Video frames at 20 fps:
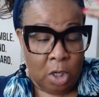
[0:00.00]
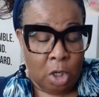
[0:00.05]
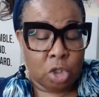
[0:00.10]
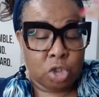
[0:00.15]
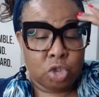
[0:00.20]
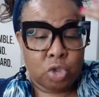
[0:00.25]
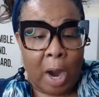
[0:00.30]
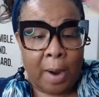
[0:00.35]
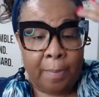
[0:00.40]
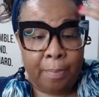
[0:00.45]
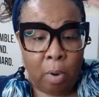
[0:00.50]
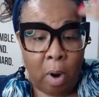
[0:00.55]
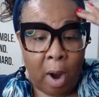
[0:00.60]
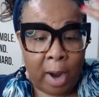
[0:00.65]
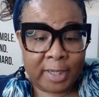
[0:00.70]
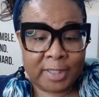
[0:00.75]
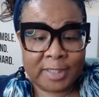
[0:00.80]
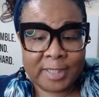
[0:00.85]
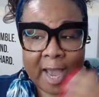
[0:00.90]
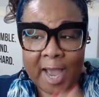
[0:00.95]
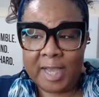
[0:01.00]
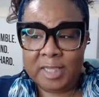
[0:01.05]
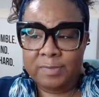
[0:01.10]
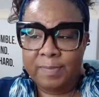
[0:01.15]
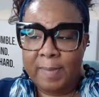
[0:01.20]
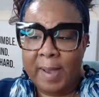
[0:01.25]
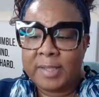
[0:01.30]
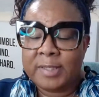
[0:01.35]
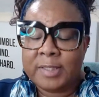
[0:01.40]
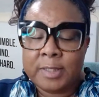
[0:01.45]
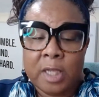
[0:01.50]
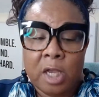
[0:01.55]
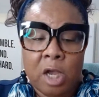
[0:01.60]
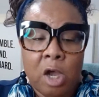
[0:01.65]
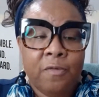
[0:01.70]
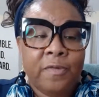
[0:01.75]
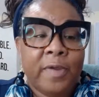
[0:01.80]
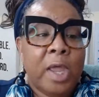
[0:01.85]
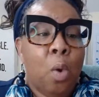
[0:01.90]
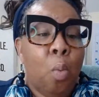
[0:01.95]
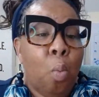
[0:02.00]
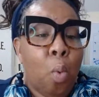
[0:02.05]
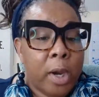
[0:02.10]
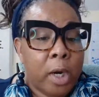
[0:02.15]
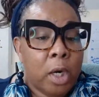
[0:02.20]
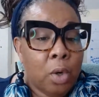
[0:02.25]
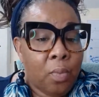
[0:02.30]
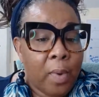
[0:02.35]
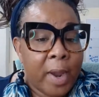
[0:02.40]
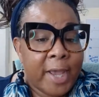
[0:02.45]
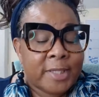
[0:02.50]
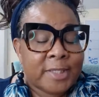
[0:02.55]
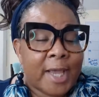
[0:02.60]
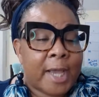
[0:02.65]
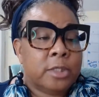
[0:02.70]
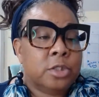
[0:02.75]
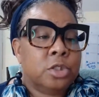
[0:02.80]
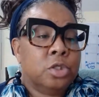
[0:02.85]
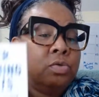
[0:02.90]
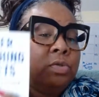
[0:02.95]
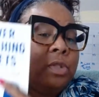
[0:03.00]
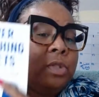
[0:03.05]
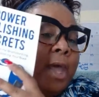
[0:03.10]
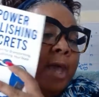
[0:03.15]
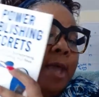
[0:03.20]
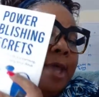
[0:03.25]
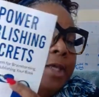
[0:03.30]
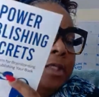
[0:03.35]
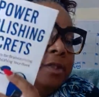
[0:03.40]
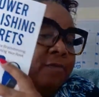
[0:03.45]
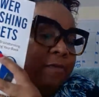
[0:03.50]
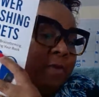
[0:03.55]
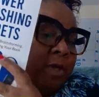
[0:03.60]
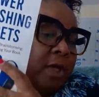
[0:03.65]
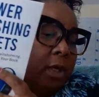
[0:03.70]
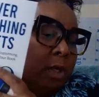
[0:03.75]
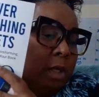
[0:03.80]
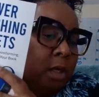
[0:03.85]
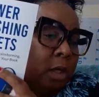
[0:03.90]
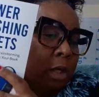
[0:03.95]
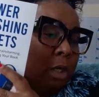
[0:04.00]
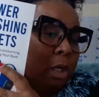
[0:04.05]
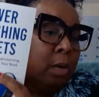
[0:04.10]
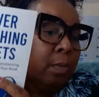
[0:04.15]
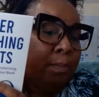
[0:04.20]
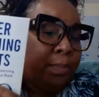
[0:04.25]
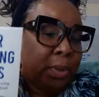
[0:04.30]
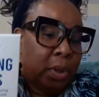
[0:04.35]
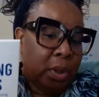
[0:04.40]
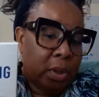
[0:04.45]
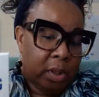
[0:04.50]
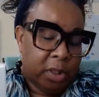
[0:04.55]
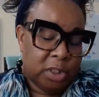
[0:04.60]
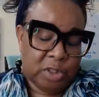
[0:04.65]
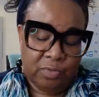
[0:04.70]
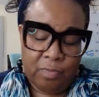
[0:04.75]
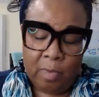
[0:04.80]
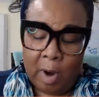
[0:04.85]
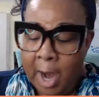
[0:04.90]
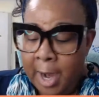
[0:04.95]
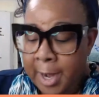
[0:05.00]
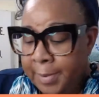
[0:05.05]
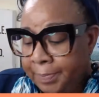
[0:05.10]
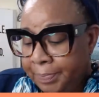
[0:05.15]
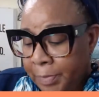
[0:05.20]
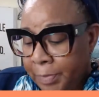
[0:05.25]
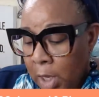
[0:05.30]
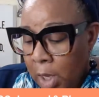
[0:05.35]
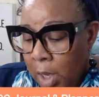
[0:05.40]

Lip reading: So I productize myself. And one of the ways I do that is via books, right?